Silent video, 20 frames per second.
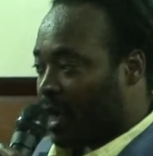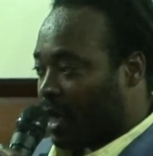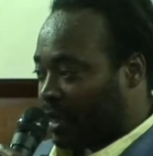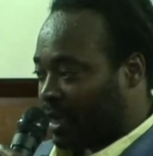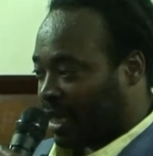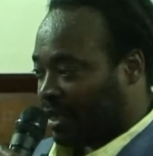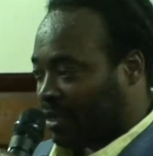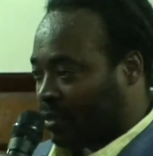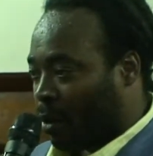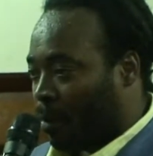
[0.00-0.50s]

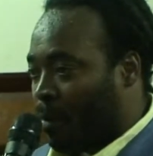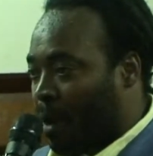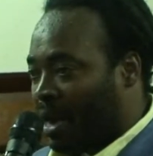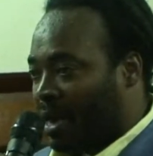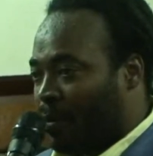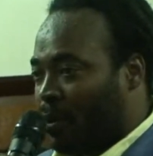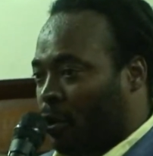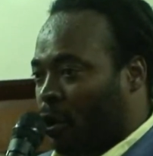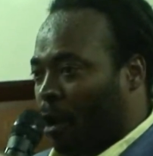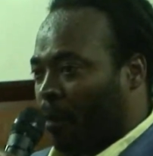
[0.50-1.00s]
That
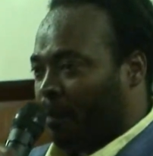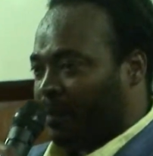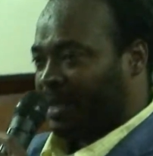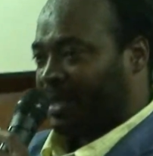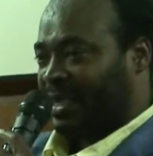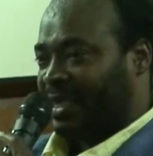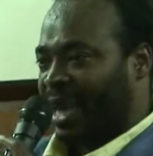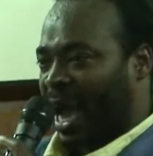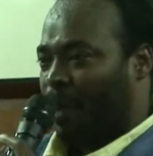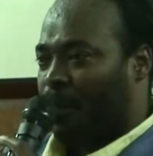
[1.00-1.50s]
somebody will become
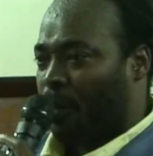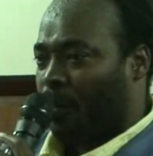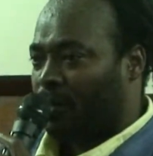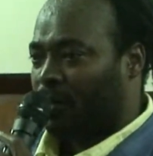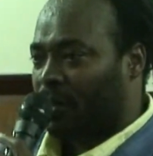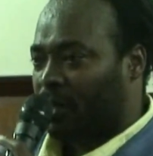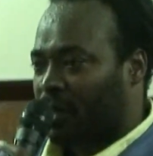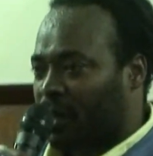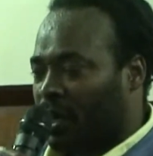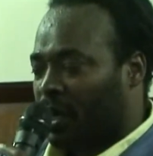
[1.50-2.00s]

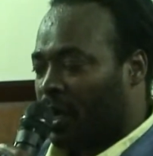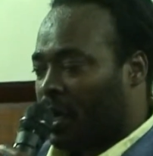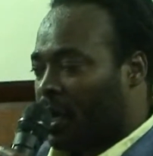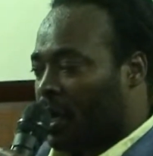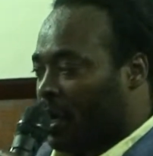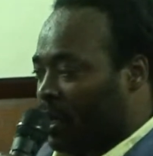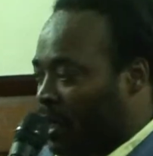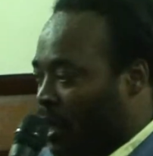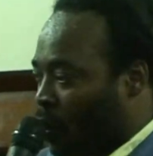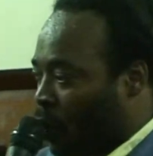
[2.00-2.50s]
disciples.
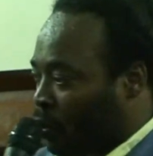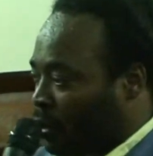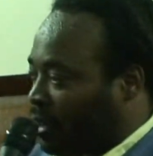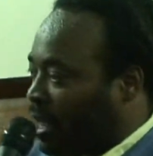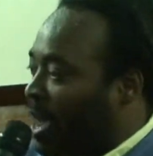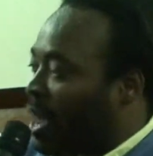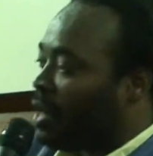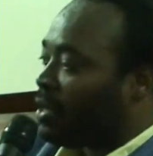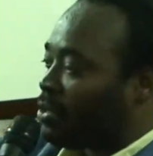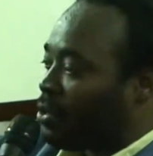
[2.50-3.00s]
They go
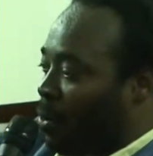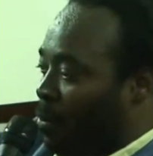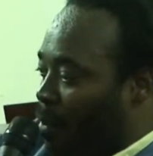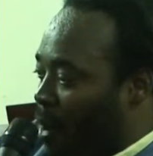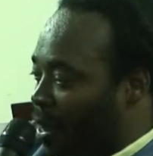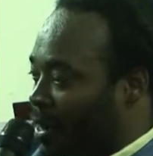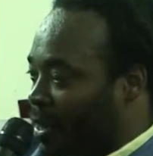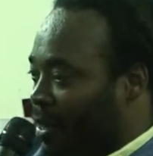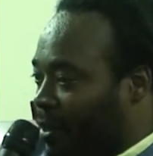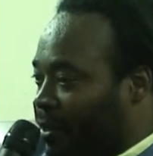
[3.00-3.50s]
tell
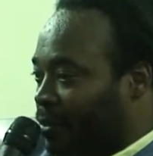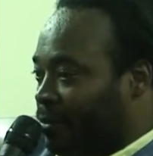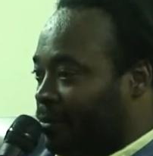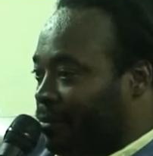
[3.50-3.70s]
somebody.